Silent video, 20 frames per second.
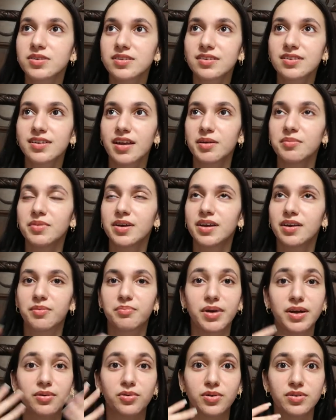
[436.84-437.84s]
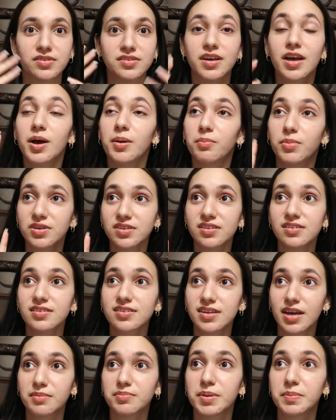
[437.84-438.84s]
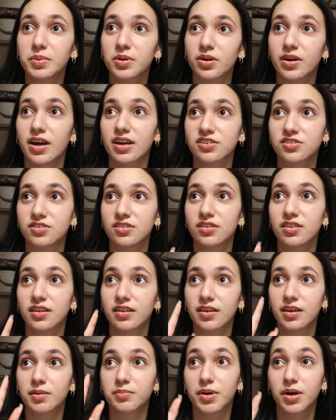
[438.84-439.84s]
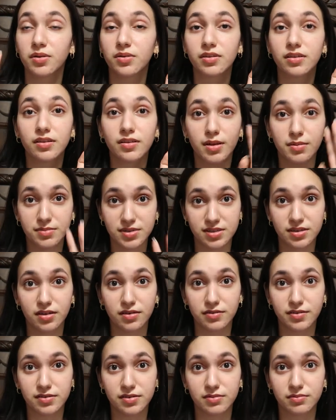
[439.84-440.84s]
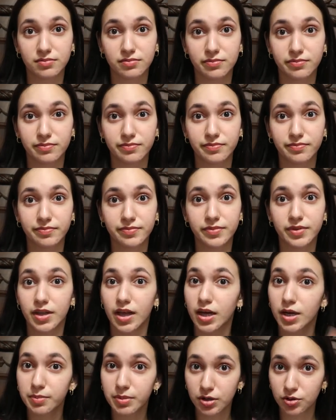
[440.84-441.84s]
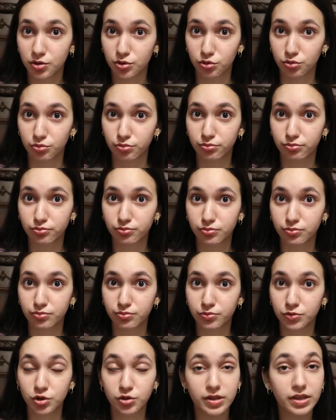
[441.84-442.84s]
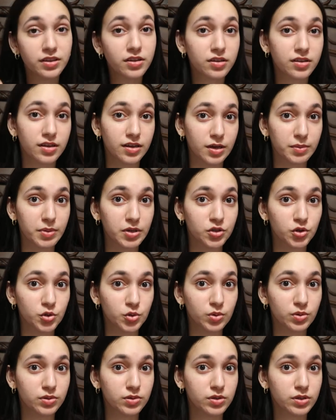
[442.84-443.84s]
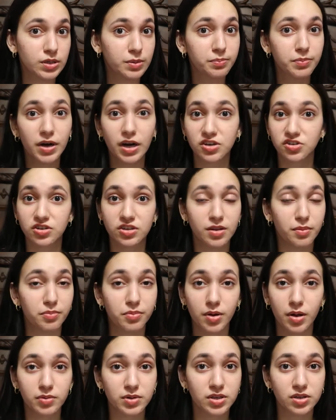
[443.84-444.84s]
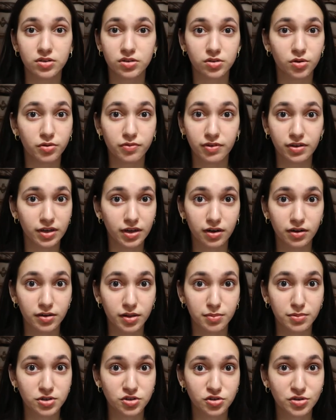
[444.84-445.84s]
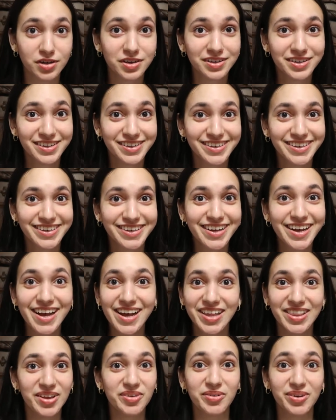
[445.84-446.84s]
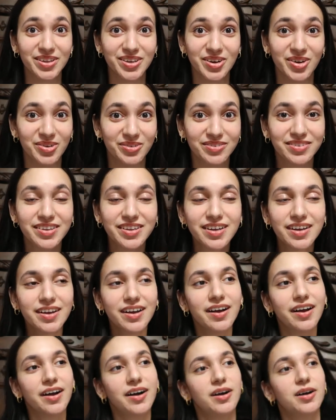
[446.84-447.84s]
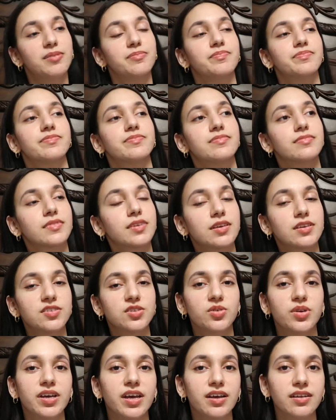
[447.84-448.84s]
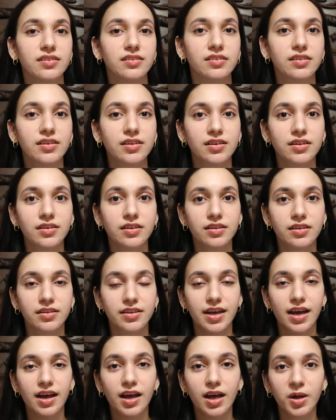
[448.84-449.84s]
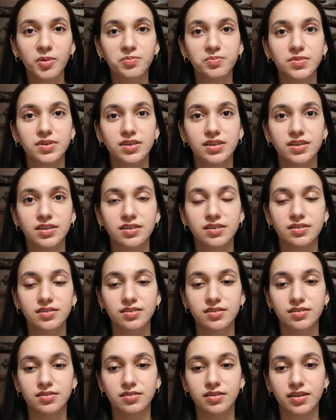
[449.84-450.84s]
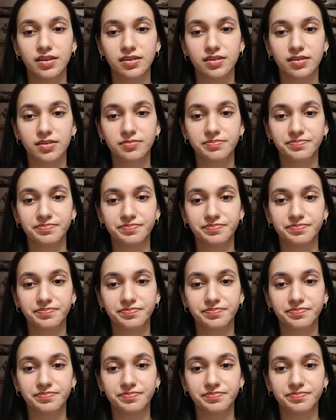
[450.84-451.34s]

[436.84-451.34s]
of the time people are actually thinking about themselves, not about you. You think they're thinking about you, but actually they probably don't even care that much. They really don't. So again, that helped me to like